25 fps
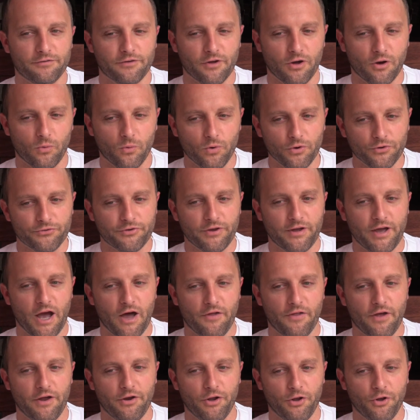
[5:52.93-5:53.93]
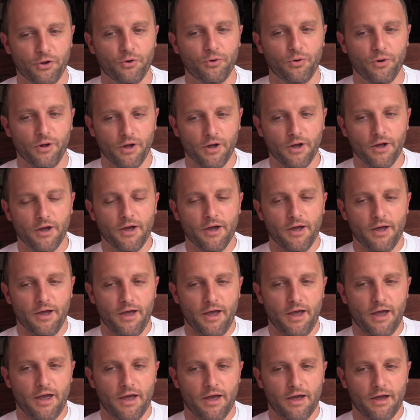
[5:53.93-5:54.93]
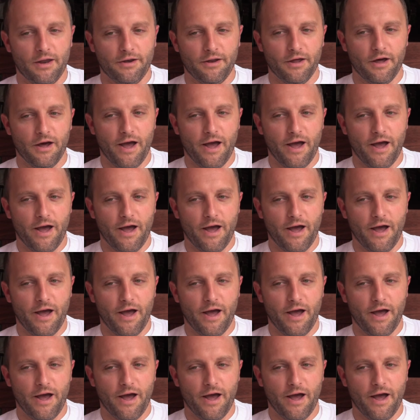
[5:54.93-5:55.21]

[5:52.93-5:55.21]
So we'll see how they do and